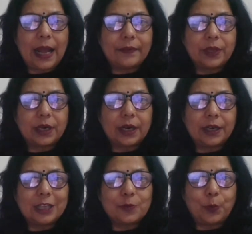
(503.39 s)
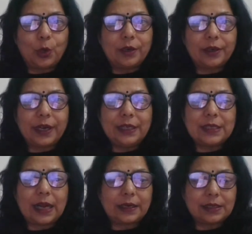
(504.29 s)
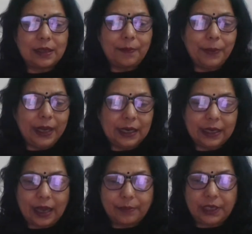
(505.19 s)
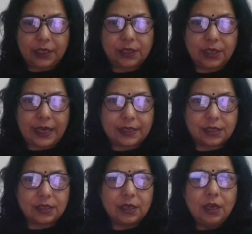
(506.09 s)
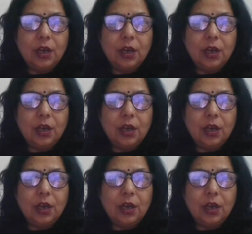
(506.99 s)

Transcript: Anther contains pollen grains. That is the male gamete. Yes.